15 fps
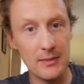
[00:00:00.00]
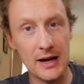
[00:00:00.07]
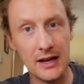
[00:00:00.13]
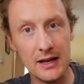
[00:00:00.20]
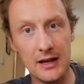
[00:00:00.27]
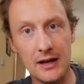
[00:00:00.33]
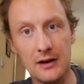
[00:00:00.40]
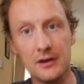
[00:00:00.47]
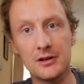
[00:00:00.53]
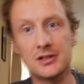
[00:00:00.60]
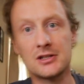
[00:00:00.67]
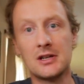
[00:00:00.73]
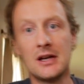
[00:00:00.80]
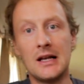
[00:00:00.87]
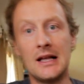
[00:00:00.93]
many
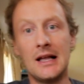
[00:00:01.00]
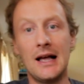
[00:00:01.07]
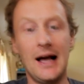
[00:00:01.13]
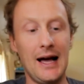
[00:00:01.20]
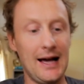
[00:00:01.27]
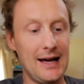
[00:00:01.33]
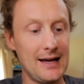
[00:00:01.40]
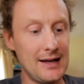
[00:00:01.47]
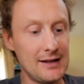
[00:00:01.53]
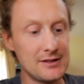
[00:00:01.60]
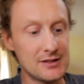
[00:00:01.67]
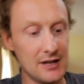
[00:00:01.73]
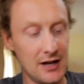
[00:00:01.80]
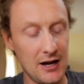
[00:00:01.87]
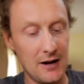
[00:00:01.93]
years,
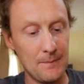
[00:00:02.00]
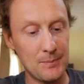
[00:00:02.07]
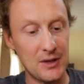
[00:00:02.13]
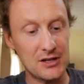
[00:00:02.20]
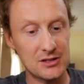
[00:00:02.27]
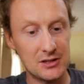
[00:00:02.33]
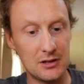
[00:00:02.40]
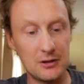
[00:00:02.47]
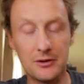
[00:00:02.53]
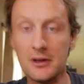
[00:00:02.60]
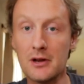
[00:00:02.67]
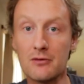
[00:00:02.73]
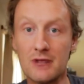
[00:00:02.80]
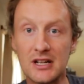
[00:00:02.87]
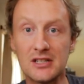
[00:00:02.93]
and it's still on
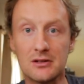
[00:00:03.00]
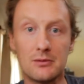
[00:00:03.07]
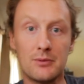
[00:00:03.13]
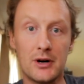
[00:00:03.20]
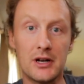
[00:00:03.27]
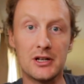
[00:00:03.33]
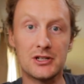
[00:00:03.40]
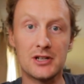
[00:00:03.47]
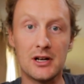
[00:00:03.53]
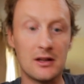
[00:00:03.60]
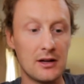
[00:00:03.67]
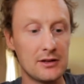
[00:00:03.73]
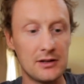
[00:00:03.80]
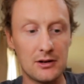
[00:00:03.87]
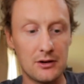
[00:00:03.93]
the original body shell
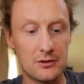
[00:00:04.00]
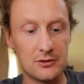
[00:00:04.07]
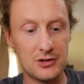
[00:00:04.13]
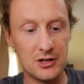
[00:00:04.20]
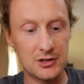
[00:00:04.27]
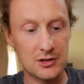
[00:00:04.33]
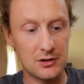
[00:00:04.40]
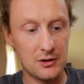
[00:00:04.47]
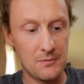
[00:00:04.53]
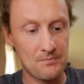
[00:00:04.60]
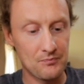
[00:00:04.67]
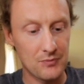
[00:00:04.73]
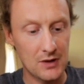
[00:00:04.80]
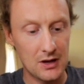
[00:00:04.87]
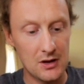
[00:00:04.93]
I did all those years ago.
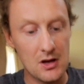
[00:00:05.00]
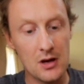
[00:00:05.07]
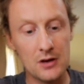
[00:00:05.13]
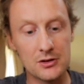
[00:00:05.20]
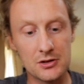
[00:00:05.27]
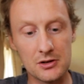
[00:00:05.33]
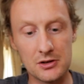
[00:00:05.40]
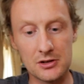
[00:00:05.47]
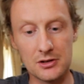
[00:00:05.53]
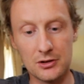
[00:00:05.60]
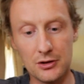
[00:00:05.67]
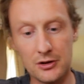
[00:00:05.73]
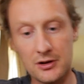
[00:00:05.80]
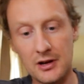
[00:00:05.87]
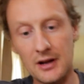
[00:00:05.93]
So it's
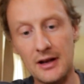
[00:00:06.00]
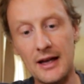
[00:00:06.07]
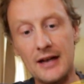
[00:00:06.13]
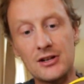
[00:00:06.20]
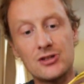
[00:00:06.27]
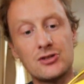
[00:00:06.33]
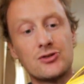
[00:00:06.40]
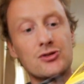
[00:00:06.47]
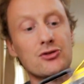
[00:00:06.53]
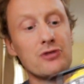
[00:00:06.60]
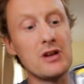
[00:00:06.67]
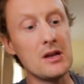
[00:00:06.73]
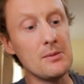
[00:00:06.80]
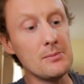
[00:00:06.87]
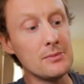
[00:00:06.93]
looking
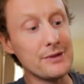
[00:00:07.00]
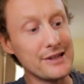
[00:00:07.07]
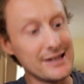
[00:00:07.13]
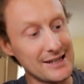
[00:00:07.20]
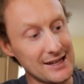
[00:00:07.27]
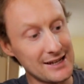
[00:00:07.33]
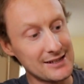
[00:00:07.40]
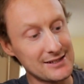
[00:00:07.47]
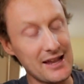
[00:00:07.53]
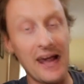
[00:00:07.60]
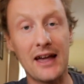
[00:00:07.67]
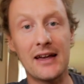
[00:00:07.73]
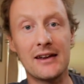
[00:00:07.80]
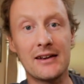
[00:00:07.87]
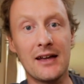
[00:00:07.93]
extremely
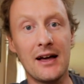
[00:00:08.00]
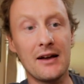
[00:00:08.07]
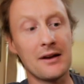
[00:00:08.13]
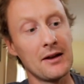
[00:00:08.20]
third